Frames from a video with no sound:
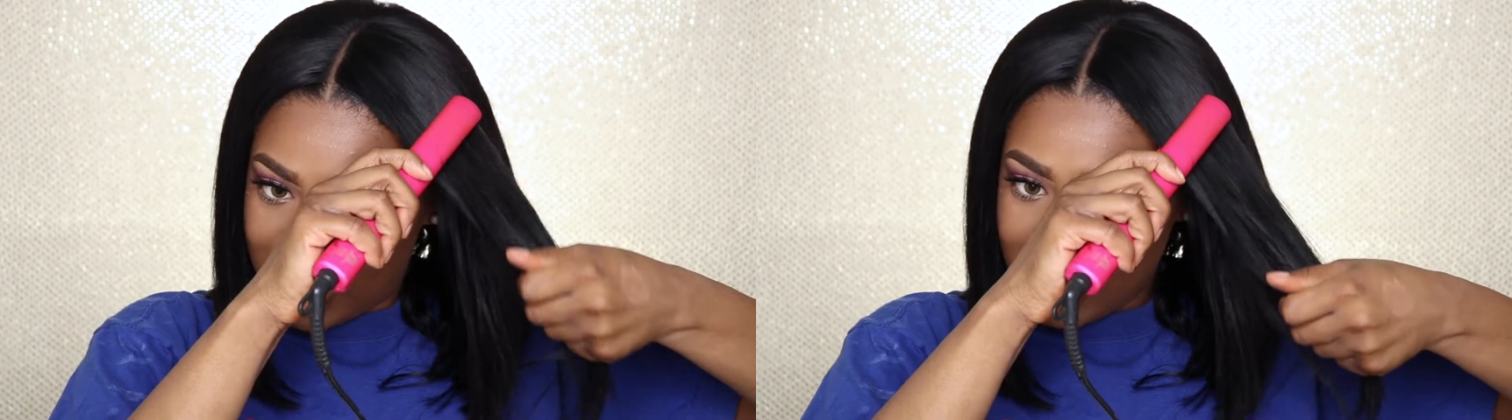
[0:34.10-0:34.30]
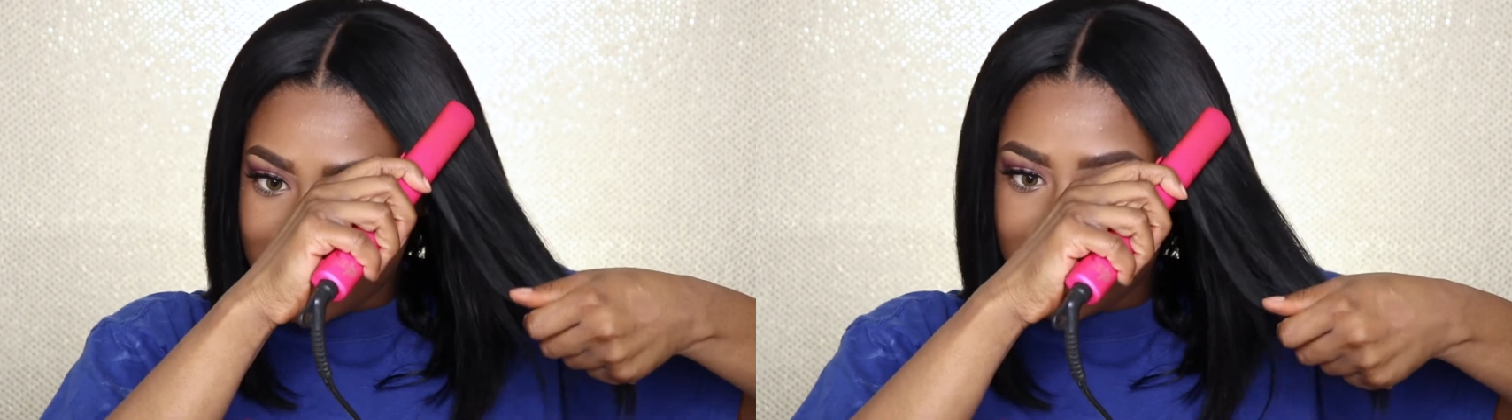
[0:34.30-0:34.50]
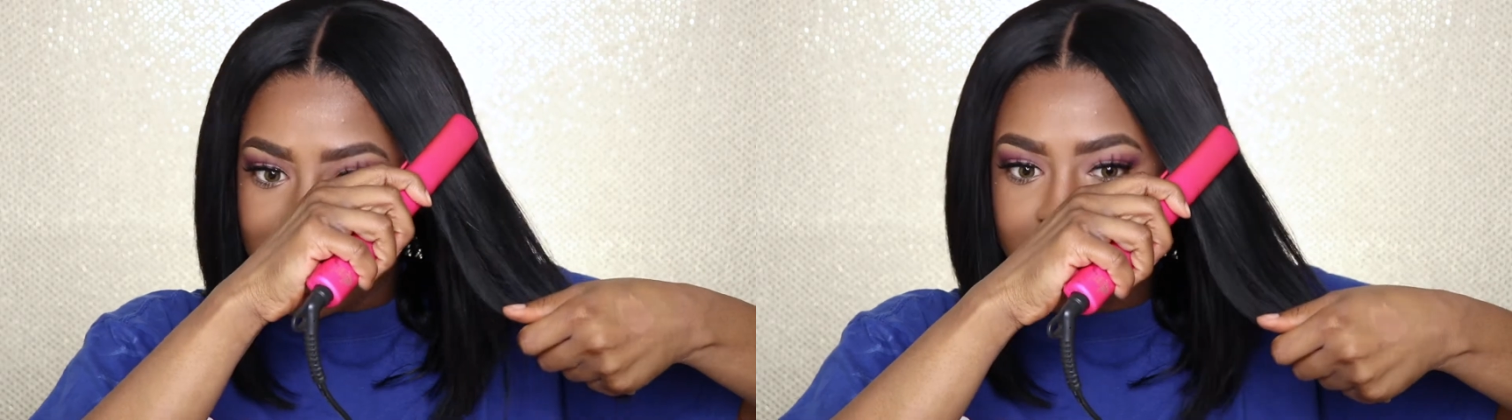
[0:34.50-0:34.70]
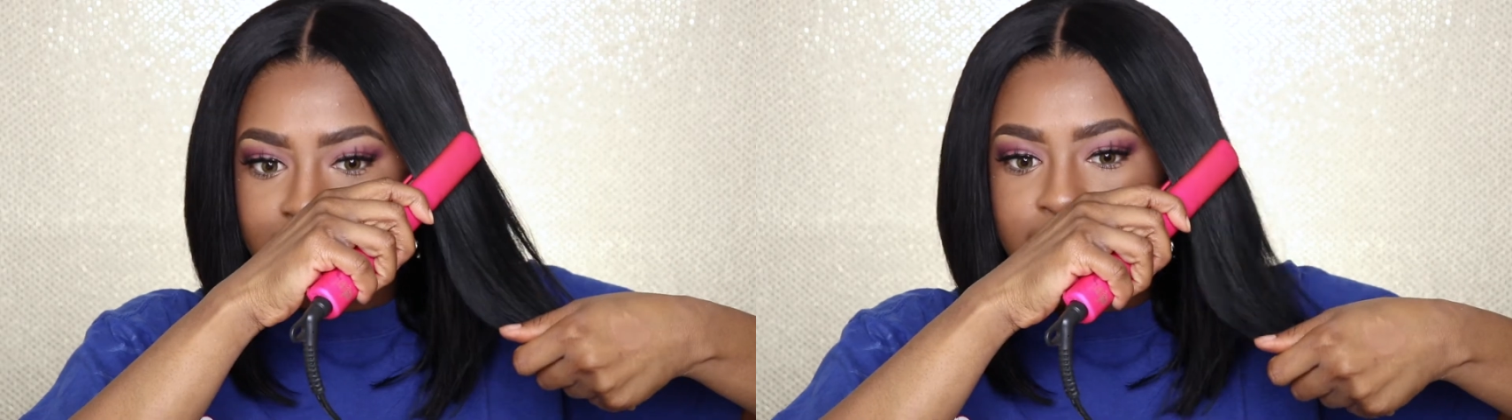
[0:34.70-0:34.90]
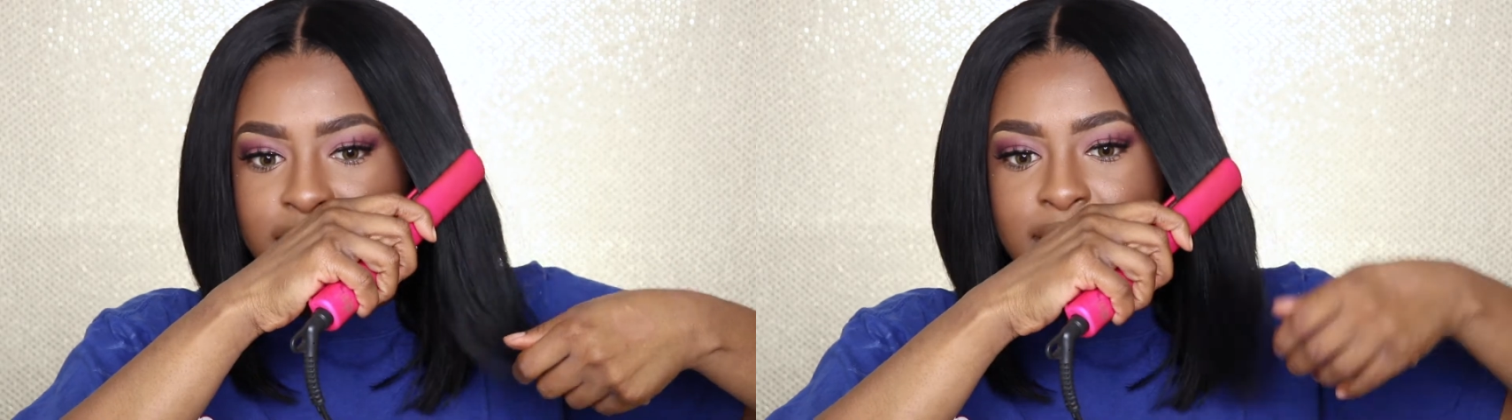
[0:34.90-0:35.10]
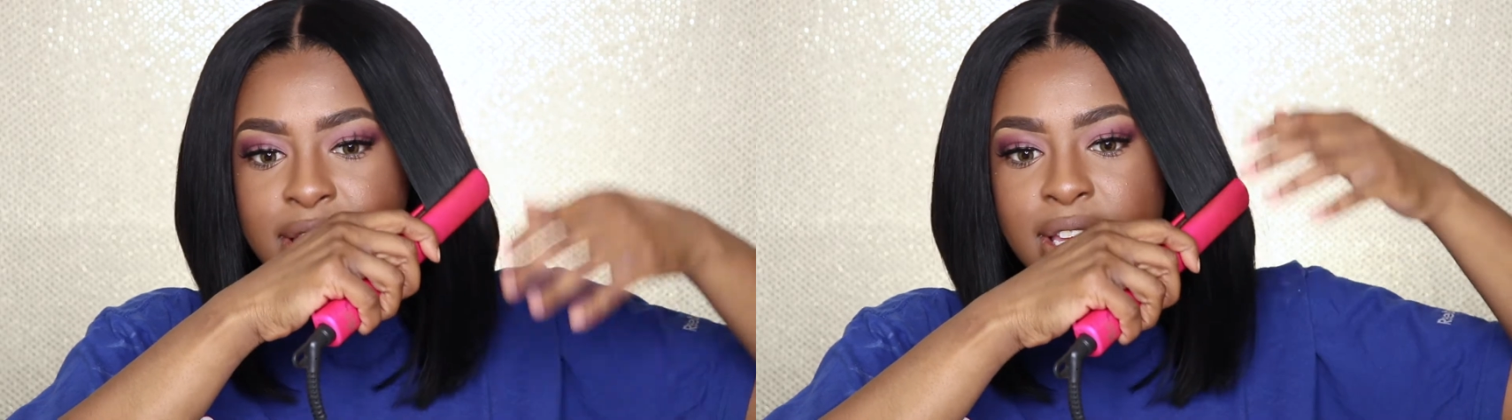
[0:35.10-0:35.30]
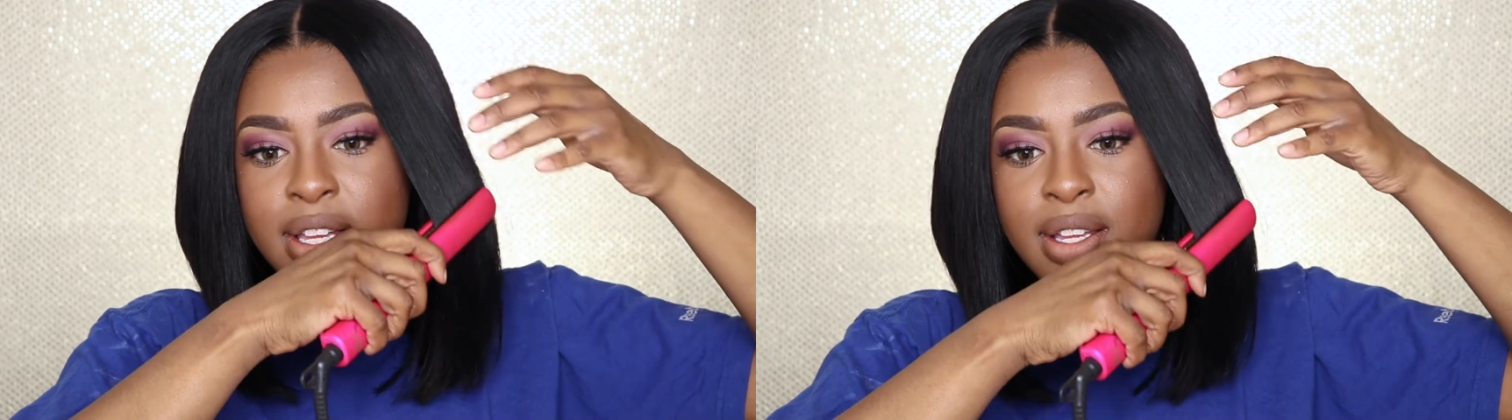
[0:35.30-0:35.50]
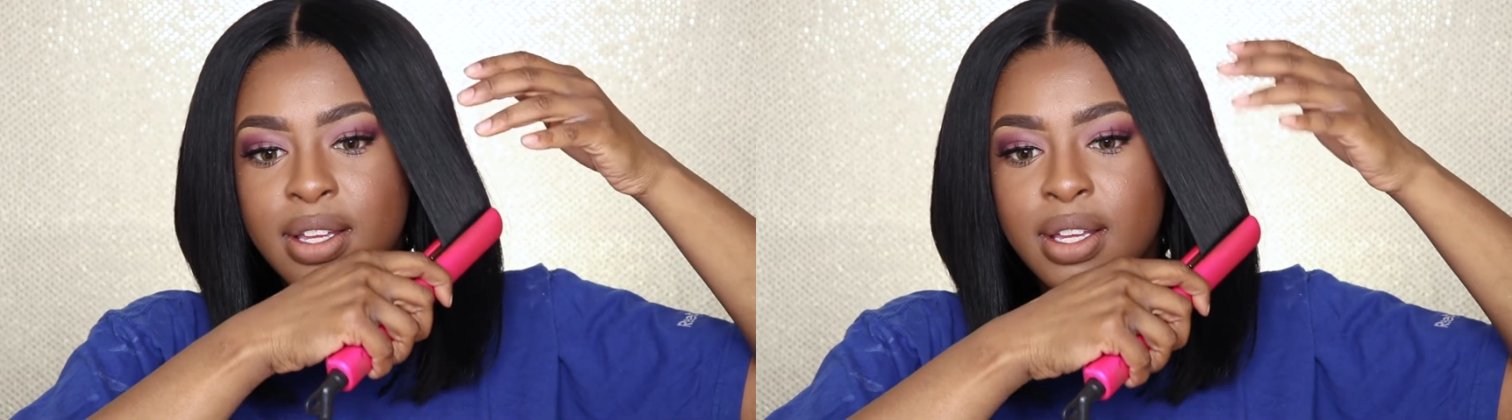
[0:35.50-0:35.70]
This is,
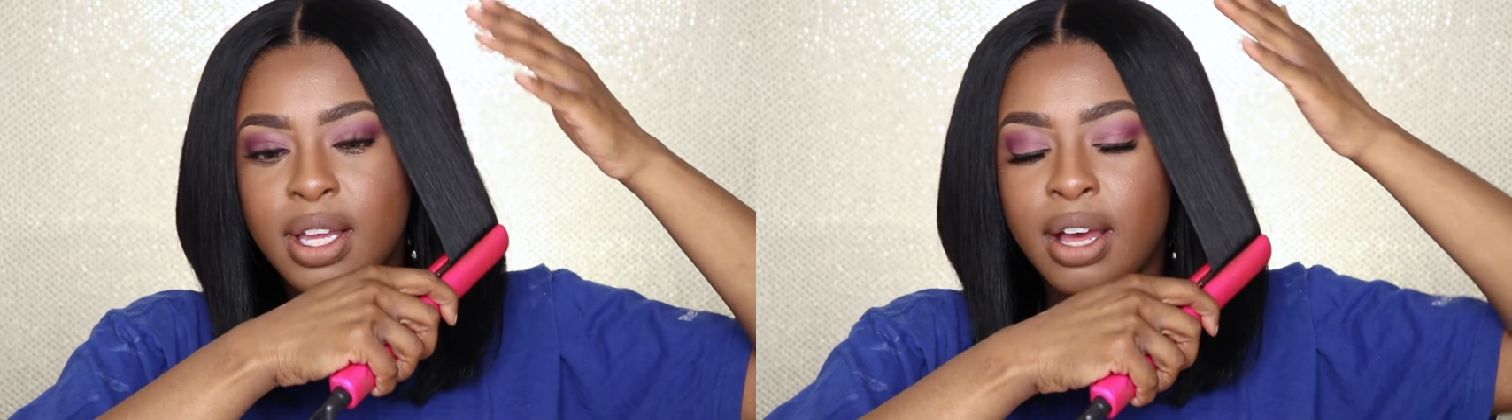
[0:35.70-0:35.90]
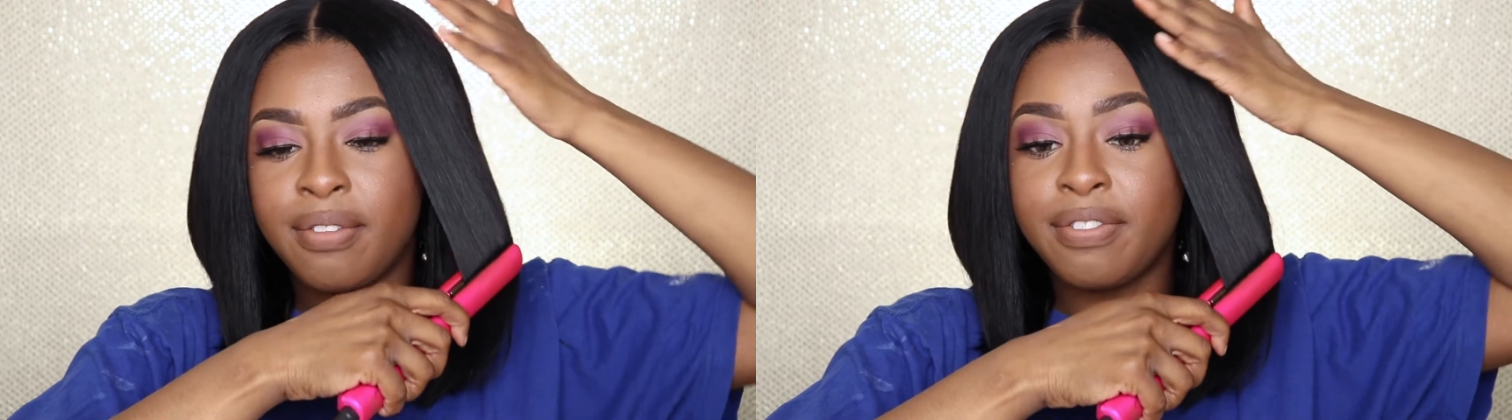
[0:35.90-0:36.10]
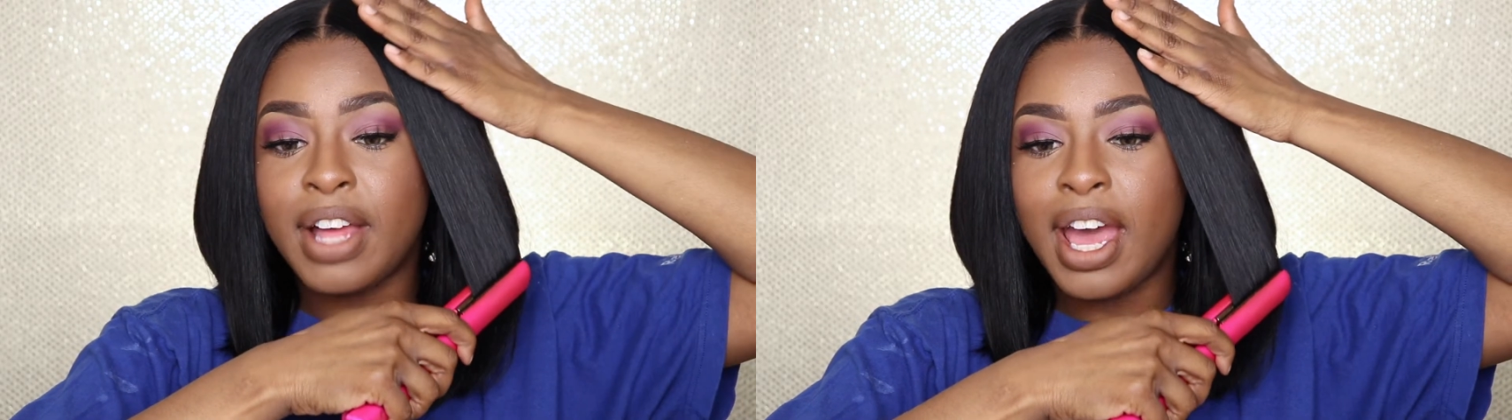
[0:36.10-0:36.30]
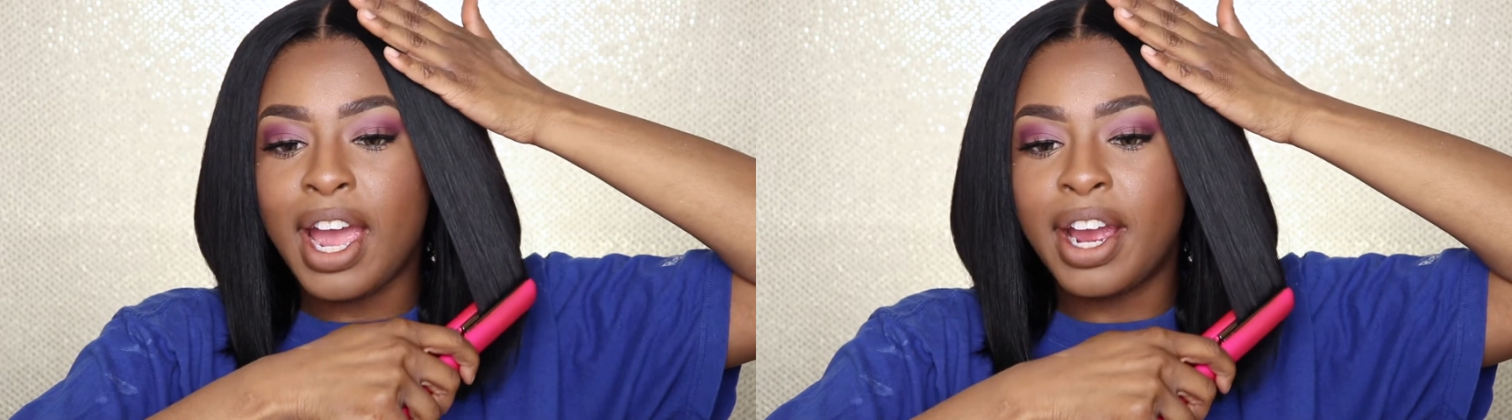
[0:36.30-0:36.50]
I'm flat